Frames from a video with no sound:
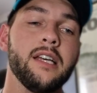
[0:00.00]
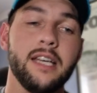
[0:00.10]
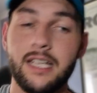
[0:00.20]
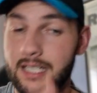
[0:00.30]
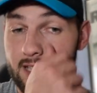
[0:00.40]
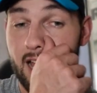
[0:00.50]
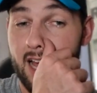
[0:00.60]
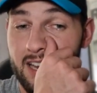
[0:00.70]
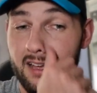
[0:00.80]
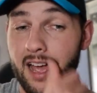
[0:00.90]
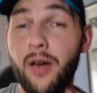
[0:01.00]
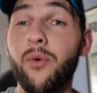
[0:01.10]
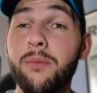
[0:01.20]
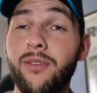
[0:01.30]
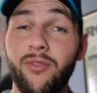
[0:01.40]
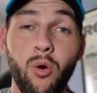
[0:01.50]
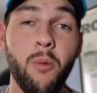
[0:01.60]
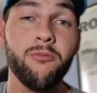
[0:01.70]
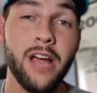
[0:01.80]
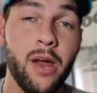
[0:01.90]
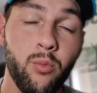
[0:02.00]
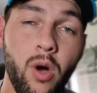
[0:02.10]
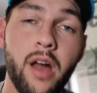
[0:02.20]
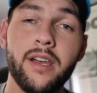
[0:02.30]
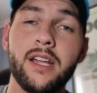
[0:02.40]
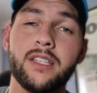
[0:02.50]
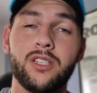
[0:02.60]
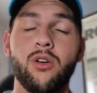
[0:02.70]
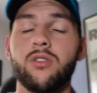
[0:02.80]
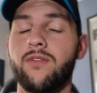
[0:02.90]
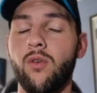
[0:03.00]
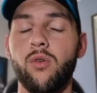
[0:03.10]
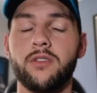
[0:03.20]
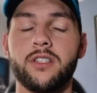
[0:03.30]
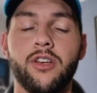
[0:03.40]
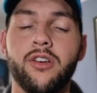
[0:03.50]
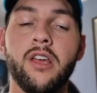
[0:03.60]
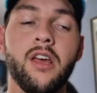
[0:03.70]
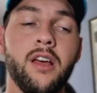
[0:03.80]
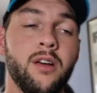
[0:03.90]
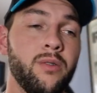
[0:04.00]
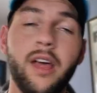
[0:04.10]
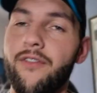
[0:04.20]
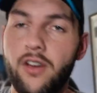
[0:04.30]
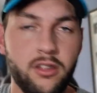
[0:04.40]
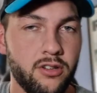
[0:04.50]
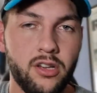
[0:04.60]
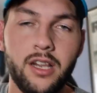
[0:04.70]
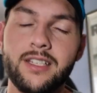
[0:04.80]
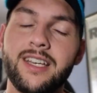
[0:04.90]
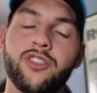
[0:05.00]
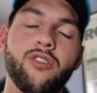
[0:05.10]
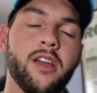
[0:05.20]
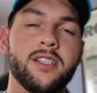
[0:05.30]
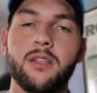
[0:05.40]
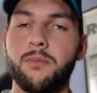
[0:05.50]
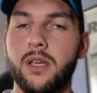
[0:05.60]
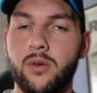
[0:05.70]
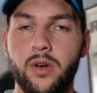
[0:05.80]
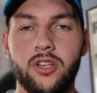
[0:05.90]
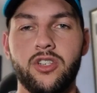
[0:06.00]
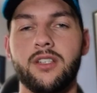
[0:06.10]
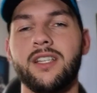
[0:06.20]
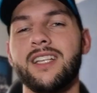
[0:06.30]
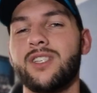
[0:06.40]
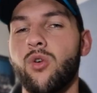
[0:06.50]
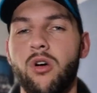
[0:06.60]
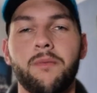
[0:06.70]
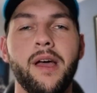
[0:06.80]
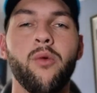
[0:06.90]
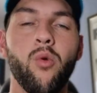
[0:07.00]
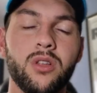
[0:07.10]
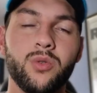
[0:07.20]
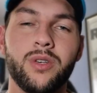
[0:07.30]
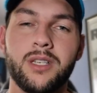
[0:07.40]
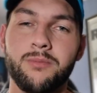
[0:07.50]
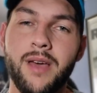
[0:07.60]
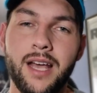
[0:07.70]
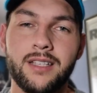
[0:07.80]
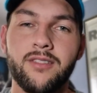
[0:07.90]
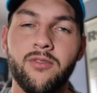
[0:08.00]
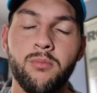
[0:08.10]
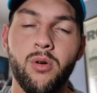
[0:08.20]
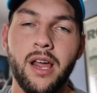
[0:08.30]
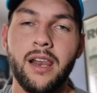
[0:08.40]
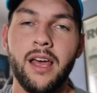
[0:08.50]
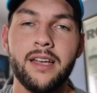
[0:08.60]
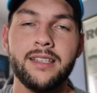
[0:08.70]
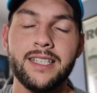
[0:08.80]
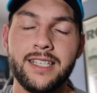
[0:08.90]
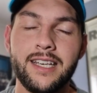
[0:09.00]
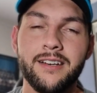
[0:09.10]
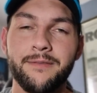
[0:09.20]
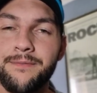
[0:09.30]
Is that how we perform round one and so forth? So without further ado, let's get straight into the big questions. Let's talk about what to expect from Port Adelaide this year.